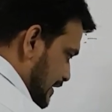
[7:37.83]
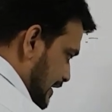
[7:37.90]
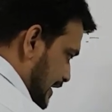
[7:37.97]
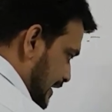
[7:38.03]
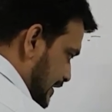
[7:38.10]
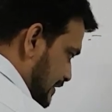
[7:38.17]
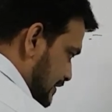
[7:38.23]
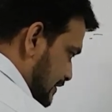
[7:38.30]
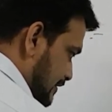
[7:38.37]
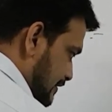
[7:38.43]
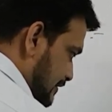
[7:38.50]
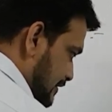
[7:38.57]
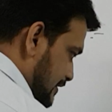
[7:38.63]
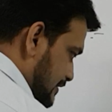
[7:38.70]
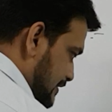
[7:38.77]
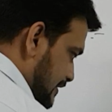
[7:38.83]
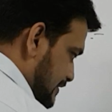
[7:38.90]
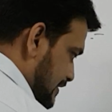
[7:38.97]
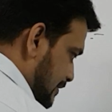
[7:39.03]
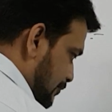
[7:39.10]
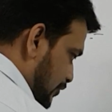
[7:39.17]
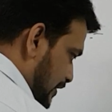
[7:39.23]
and this
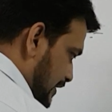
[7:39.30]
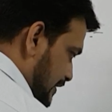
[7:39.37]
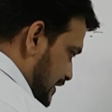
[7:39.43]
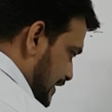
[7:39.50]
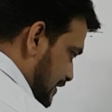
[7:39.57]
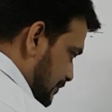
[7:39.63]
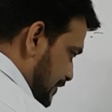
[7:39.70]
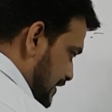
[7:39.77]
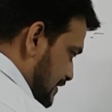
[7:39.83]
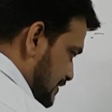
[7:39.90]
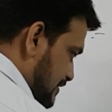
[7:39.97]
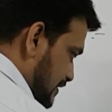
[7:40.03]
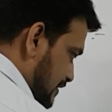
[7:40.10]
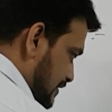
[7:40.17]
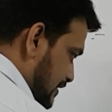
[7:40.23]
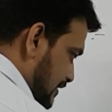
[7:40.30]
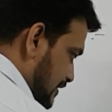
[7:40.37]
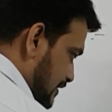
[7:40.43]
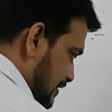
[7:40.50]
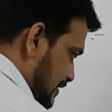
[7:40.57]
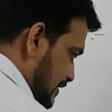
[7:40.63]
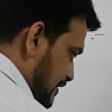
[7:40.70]
is the point, it means
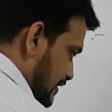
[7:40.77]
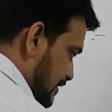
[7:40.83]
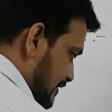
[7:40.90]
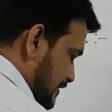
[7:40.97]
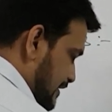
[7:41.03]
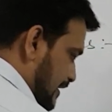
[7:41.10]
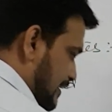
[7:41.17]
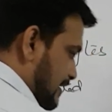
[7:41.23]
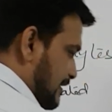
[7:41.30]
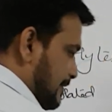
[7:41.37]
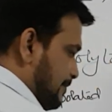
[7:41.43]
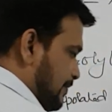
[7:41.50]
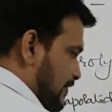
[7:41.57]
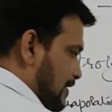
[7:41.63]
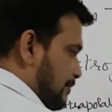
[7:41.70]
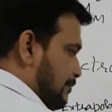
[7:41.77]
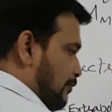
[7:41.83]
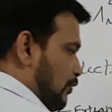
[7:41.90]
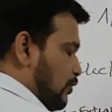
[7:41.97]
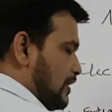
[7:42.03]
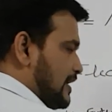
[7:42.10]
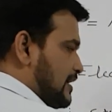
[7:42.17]
the
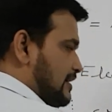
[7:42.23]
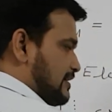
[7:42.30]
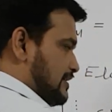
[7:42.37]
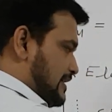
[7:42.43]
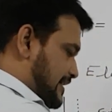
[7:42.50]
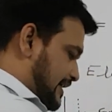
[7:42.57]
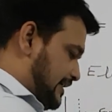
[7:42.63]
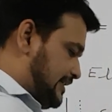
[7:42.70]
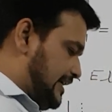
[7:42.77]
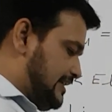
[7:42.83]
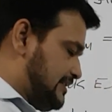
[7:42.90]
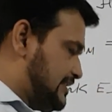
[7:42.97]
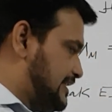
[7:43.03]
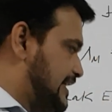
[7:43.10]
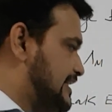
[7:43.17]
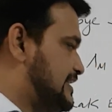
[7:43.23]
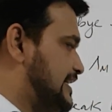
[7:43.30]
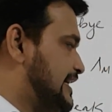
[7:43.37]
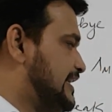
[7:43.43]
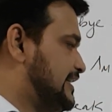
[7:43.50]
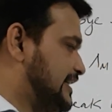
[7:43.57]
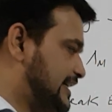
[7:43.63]
molar conductance
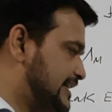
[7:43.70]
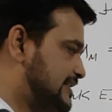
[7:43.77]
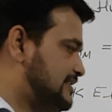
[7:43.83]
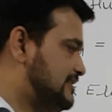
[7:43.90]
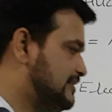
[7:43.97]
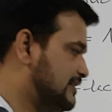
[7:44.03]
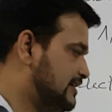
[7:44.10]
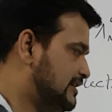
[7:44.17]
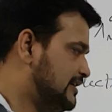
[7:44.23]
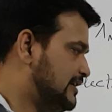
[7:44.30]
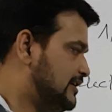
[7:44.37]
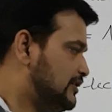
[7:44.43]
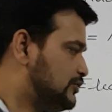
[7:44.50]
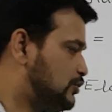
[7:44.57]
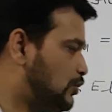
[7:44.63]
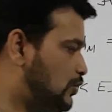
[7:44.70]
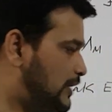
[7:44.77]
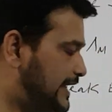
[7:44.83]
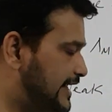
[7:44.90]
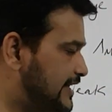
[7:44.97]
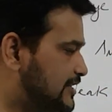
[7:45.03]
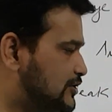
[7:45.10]
is increased.
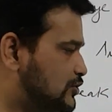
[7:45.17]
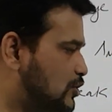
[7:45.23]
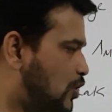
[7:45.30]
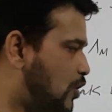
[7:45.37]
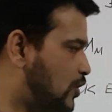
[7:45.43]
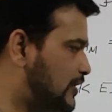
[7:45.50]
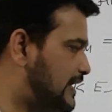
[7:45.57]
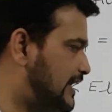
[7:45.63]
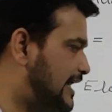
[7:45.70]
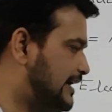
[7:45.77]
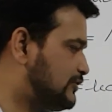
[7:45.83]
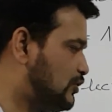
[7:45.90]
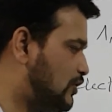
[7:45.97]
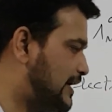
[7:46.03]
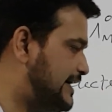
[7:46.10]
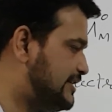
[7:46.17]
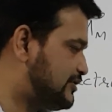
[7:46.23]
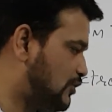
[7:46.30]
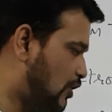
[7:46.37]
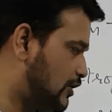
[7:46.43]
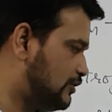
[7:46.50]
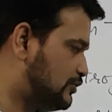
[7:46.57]
So in strong
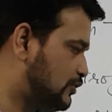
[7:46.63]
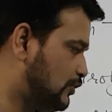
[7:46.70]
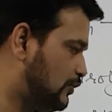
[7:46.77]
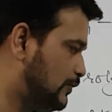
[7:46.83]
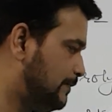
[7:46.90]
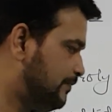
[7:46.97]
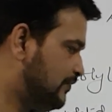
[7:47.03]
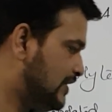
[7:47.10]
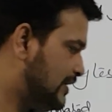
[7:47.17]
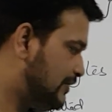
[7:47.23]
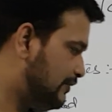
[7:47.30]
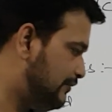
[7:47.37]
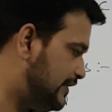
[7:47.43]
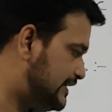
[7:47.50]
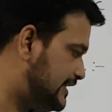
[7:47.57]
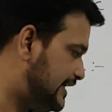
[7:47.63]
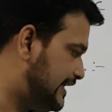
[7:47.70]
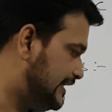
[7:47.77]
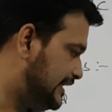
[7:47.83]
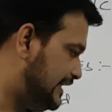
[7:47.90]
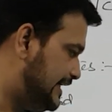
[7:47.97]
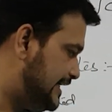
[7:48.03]
electrolytes also, with the
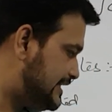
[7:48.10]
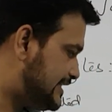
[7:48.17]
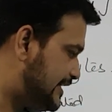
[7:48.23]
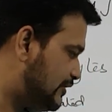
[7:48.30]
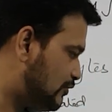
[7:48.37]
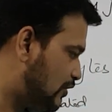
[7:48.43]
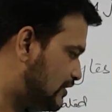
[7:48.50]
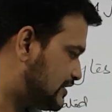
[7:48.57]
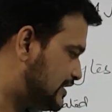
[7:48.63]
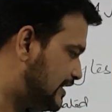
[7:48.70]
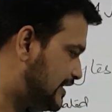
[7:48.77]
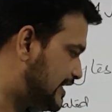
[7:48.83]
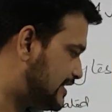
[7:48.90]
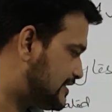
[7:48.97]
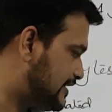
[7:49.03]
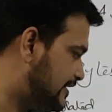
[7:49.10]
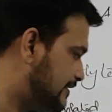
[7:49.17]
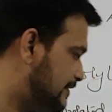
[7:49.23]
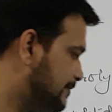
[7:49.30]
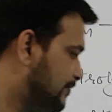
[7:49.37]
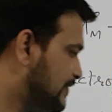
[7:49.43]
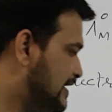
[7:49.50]
decrease in
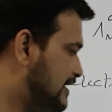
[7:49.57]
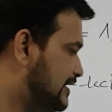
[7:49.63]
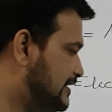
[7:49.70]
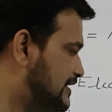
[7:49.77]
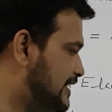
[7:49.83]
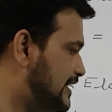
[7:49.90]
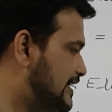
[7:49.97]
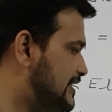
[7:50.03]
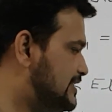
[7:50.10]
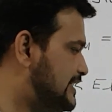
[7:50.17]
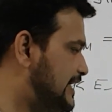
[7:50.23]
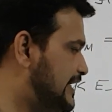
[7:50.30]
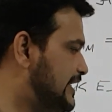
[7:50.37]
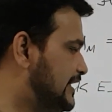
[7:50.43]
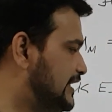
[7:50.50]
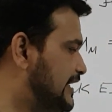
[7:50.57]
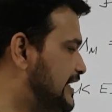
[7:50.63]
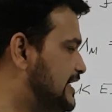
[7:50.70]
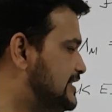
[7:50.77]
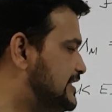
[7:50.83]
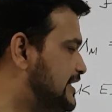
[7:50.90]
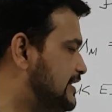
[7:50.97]
concentration, there is
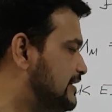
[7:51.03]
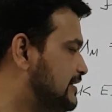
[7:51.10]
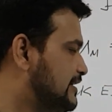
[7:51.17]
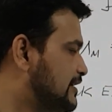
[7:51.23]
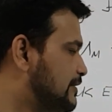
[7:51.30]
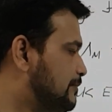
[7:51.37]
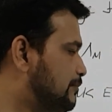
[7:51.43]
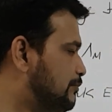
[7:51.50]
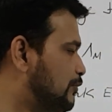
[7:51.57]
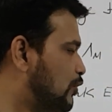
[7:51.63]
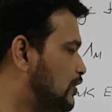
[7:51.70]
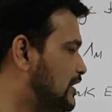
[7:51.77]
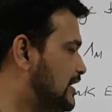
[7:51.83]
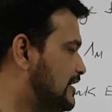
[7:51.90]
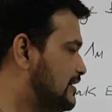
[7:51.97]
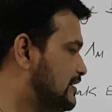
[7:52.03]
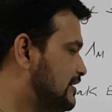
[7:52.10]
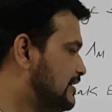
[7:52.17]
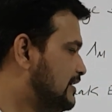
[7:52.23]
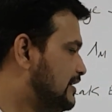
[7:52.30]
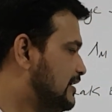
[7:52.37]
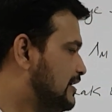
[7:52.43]
increase in
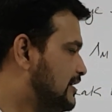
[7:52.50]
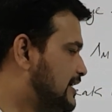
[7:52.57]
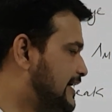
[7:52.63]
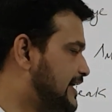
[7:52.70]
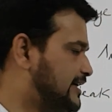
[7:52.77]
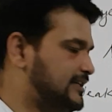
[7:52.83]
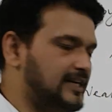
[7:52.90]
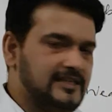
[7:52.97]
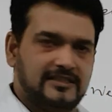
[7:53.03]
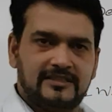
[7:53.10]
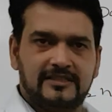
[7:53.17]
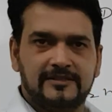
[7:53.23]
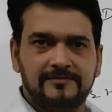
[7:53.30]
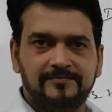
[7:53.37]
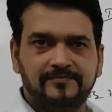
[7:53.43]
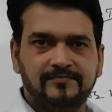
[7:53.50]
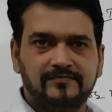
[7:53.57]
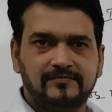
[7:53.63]
molar conductance.